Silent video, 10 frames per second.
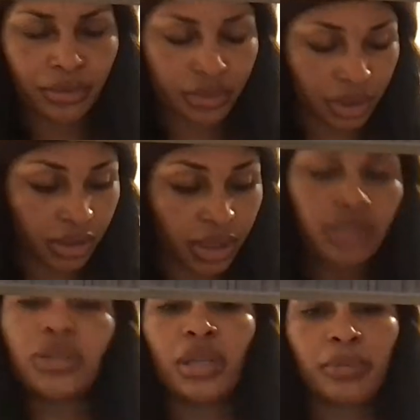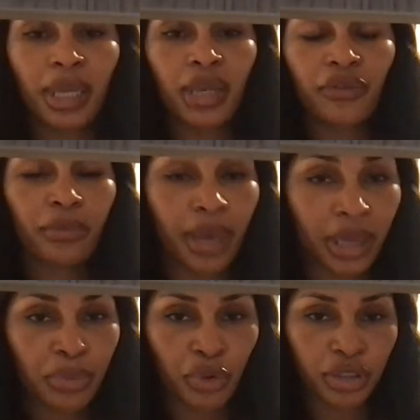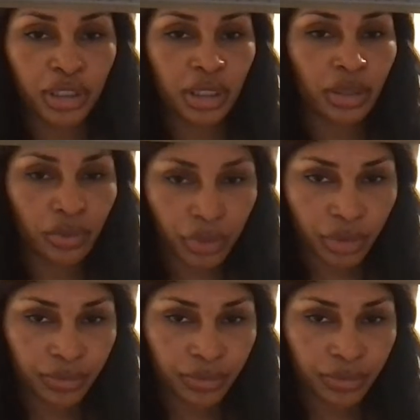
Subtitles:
So he started paying for my portion of the room.